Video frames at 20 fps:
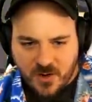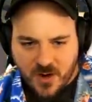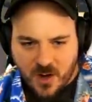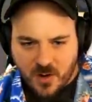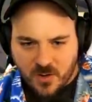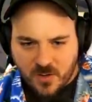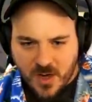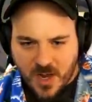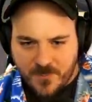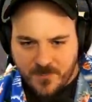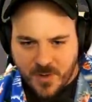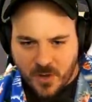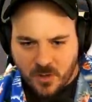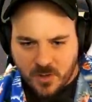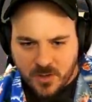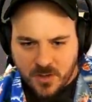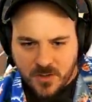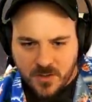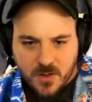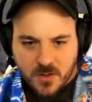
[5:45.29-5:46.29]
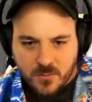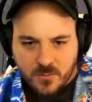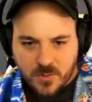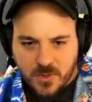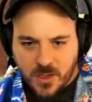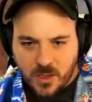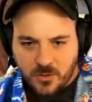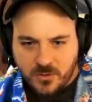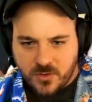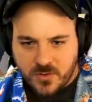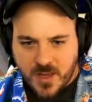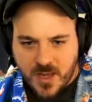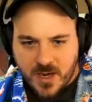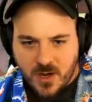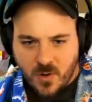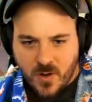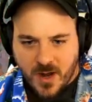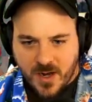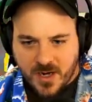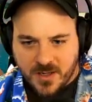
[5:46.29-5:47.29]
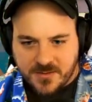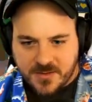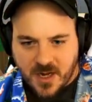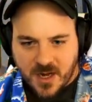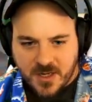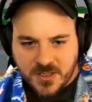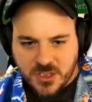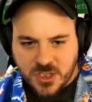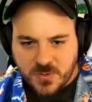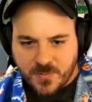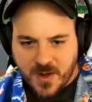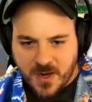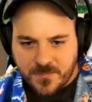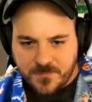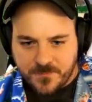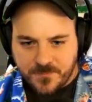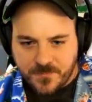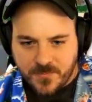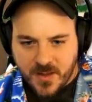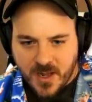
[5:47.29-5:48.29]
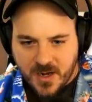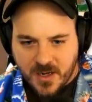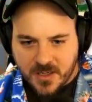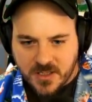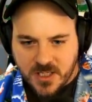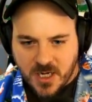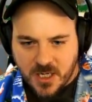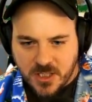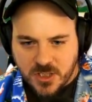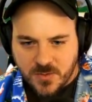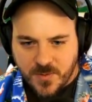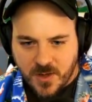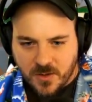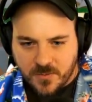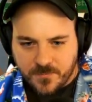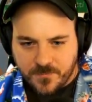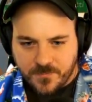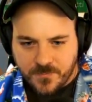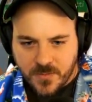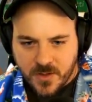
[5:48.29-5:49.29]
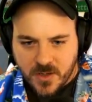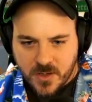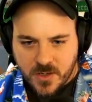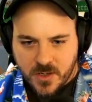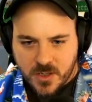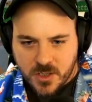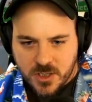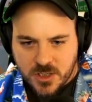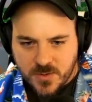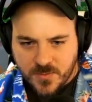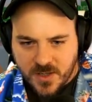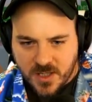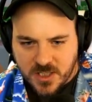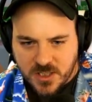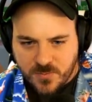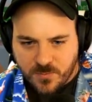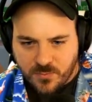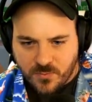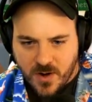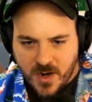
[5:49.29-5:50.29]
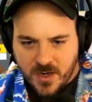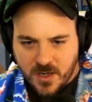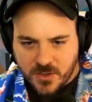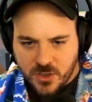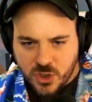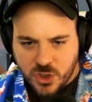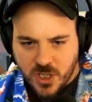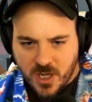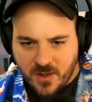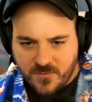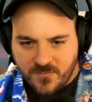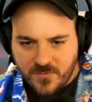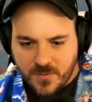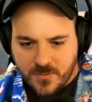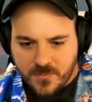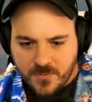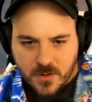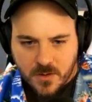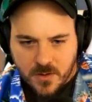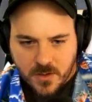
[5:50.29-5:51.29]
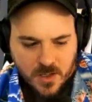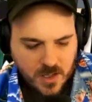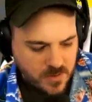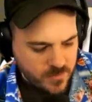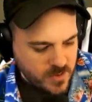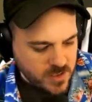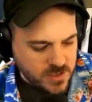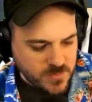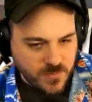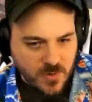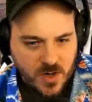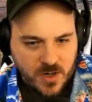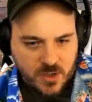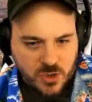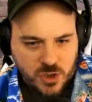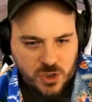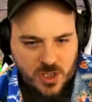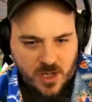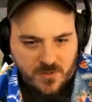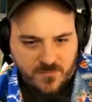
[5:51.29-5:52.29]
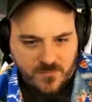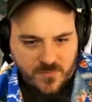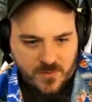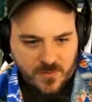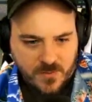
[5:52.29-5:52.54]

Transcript: I don't got milk. Little do they know I got tons, bud. I got tons of milk. So let me get this bread on the shelf. Okay, let me get this bread on the shelf.